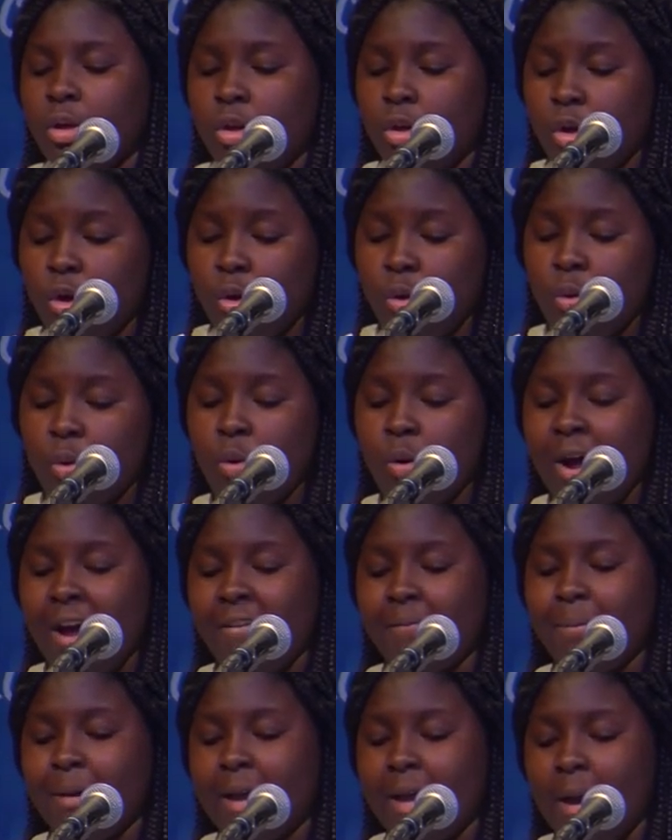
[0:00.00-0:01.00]
You who
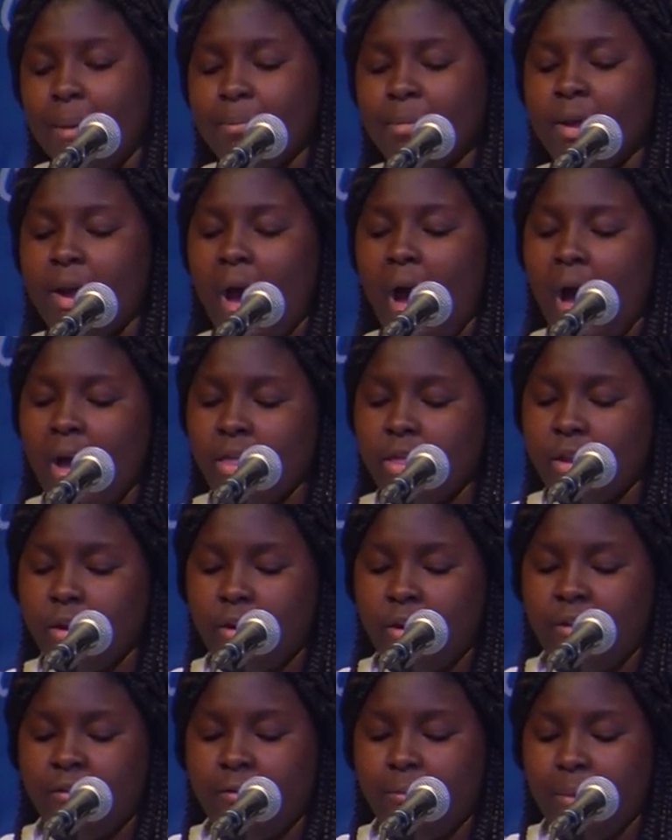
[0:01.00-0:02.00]
have become the
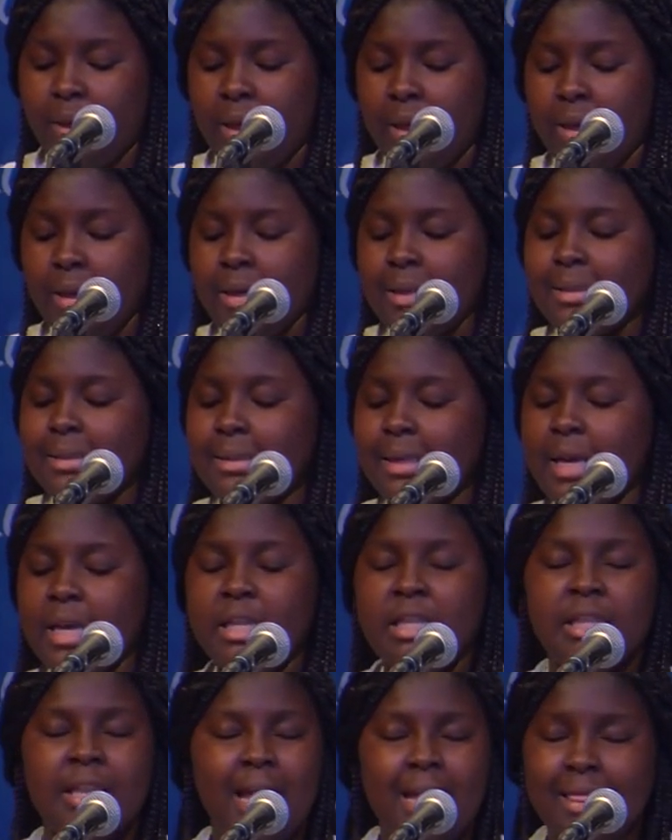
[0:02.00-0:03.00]
author of me,
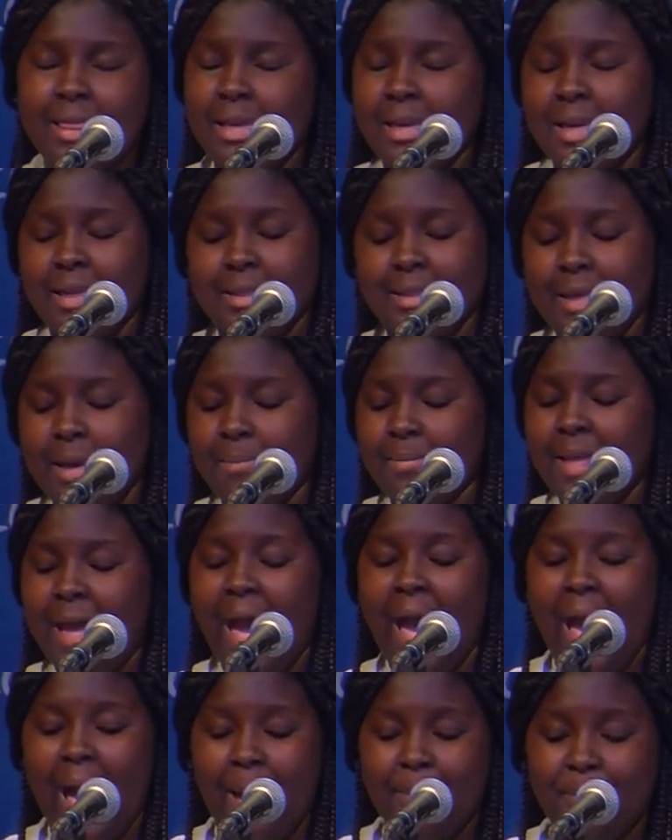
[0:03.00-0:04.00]
seeing nothing except
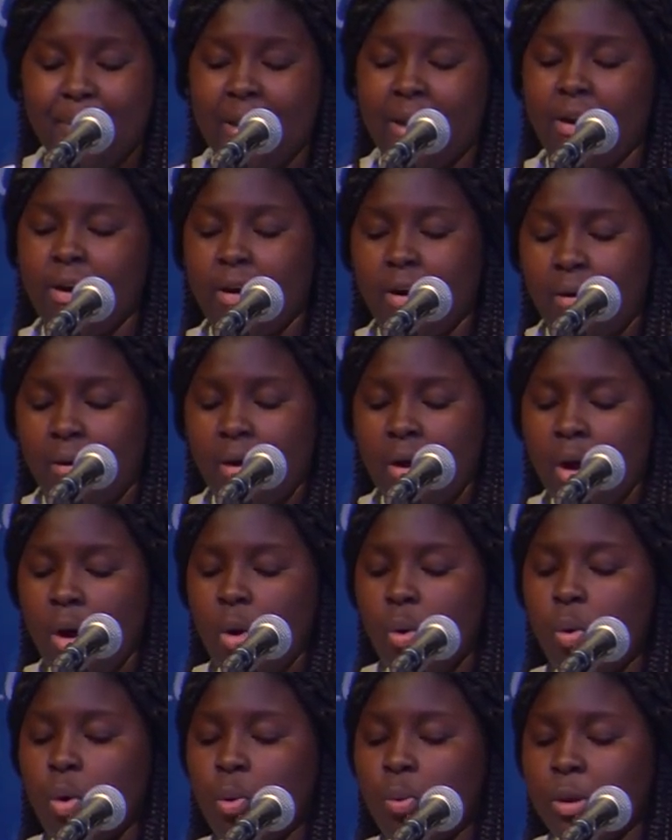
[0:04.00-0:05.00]
that happy girl,
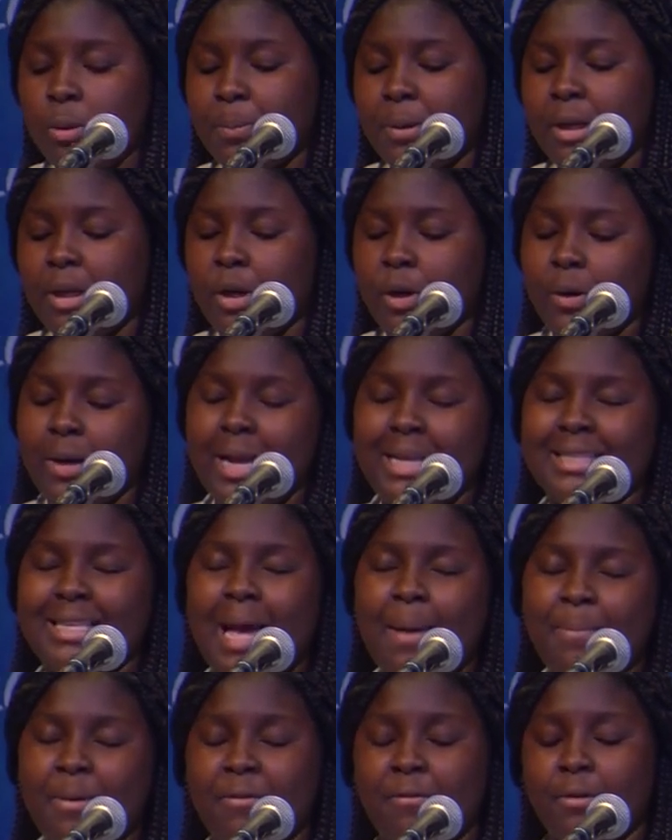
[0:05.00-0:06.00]
who would be known as
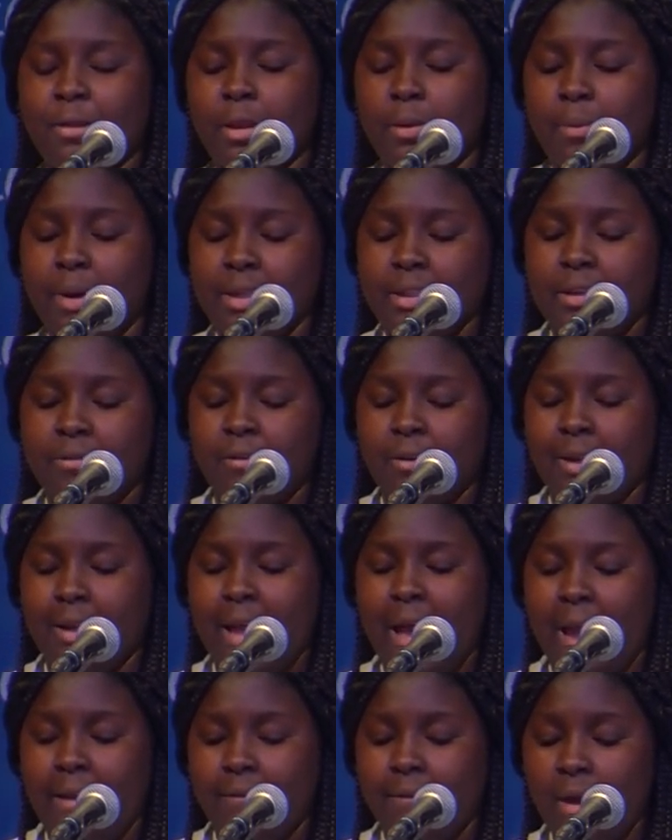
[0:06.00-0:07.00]
happy for the rest of her
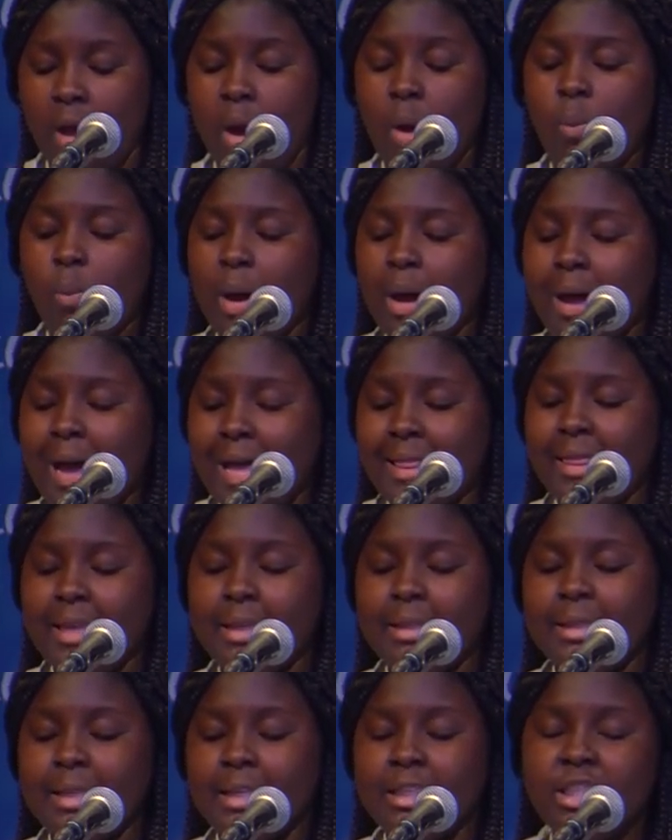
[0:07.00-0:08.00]
life. Well, I
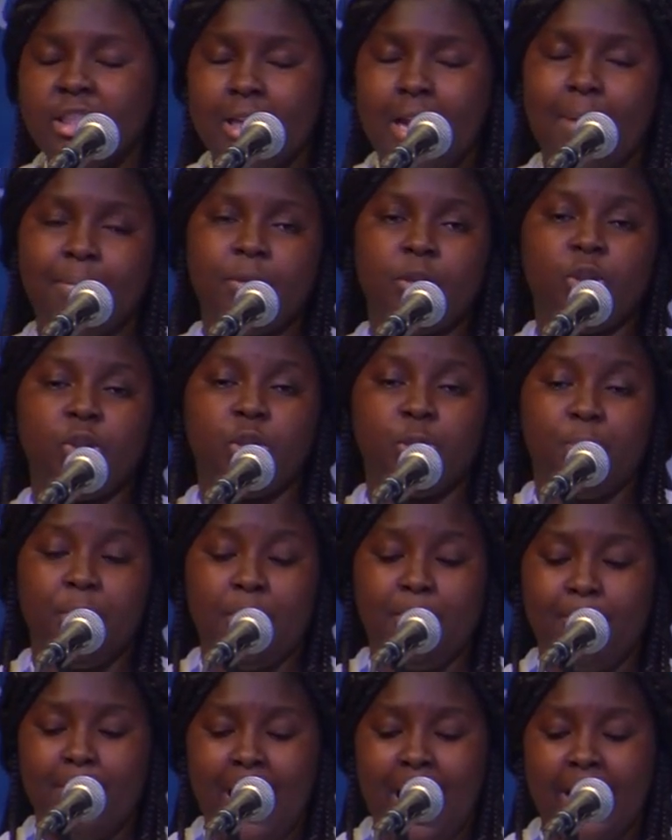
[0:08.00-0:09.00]
think this chapter should
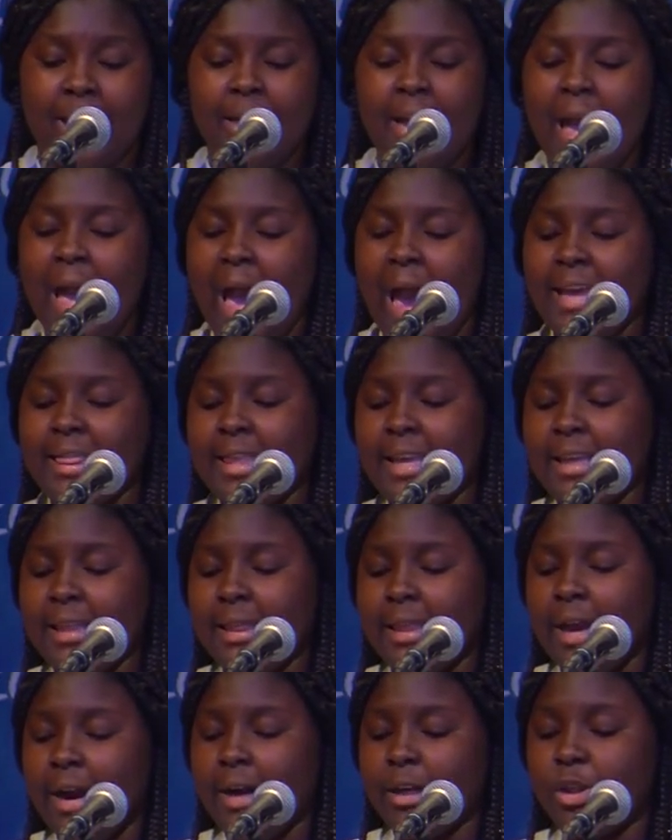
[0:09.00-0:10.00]
be mine. I
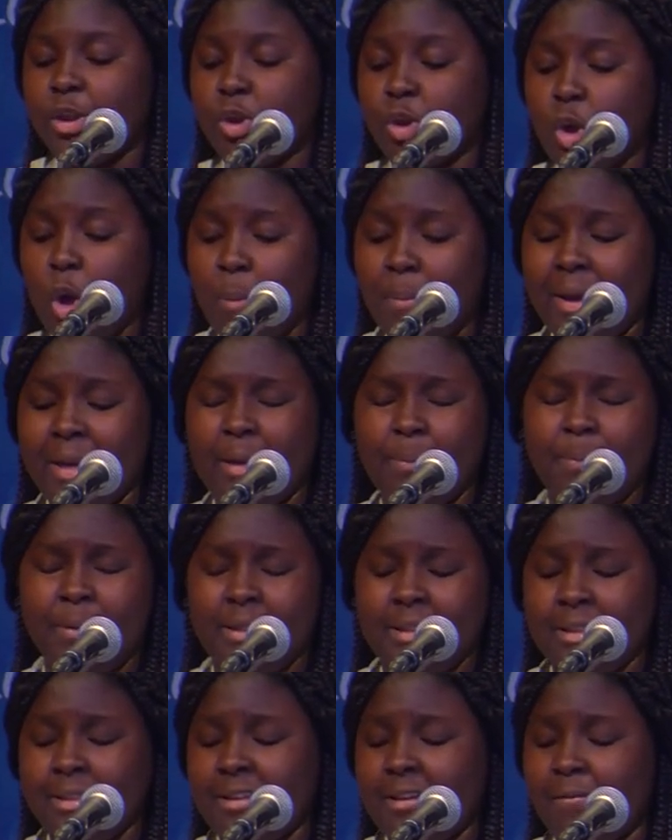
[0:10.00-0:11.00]
think there are so many
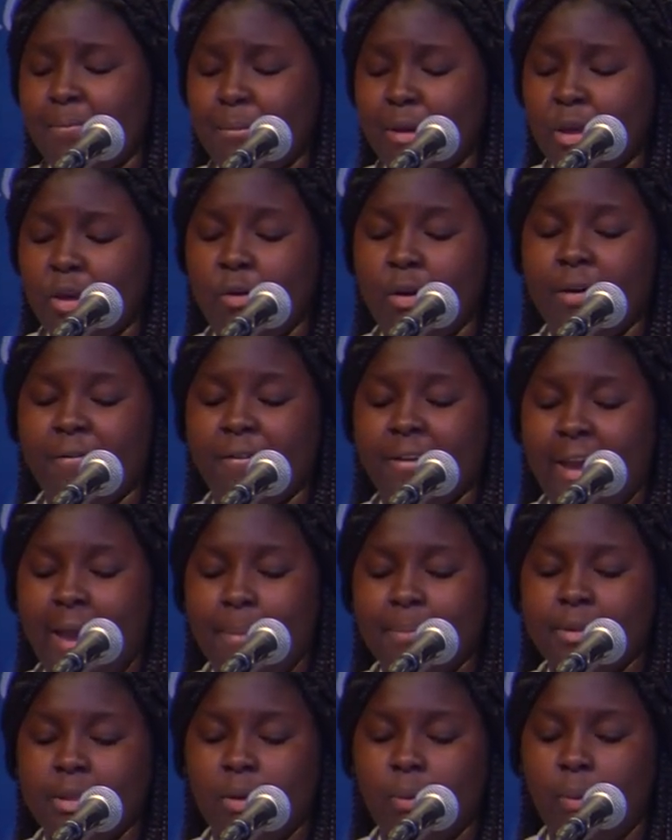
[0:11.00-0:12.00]
pieces of me you have
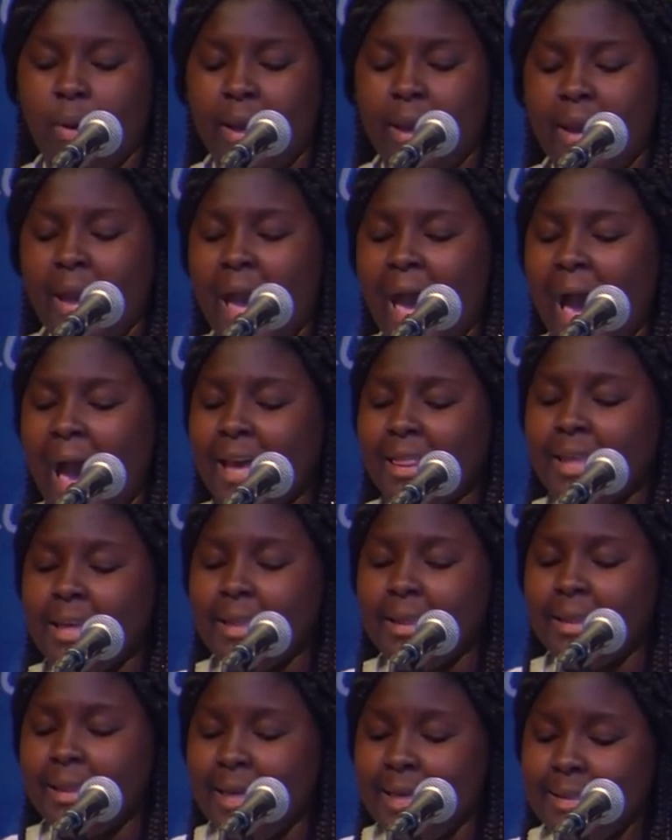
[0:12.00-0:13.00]
kept away. I
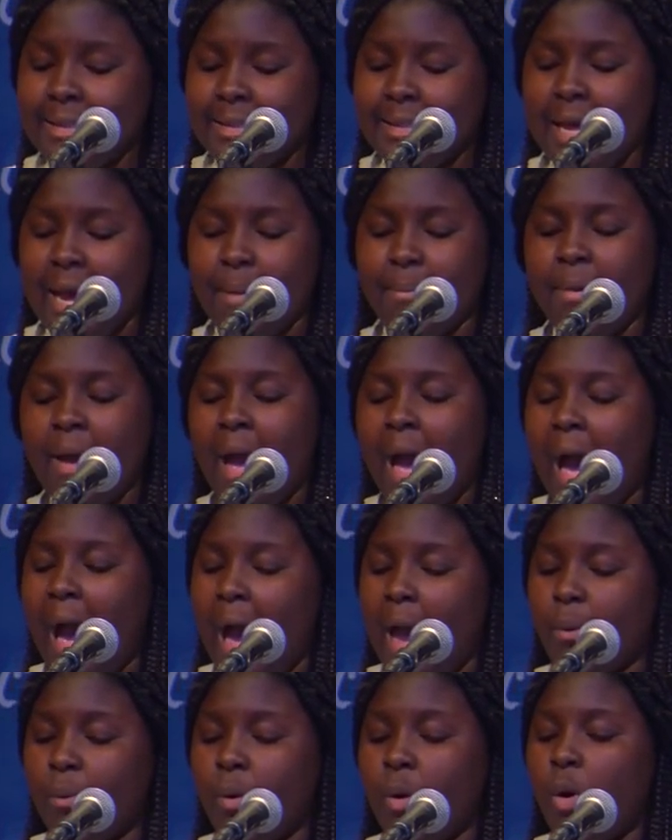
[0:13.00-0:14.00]
think this time
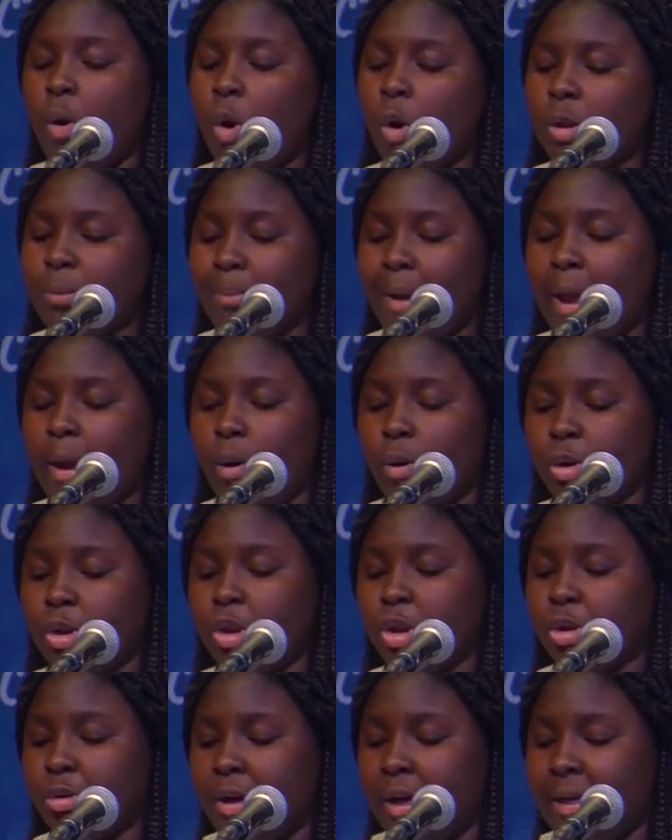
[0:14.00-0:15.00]
I will hold my own
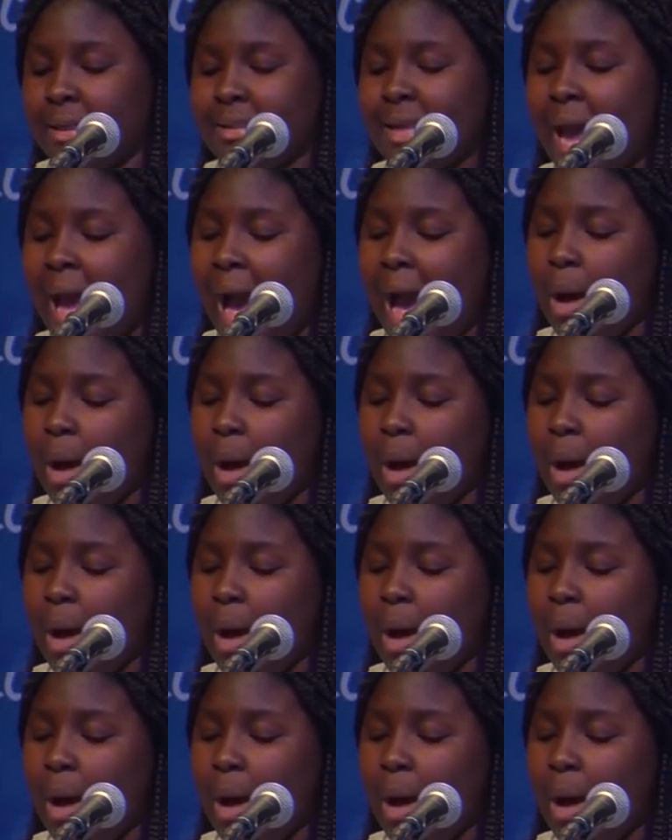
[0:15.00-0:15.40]
strings.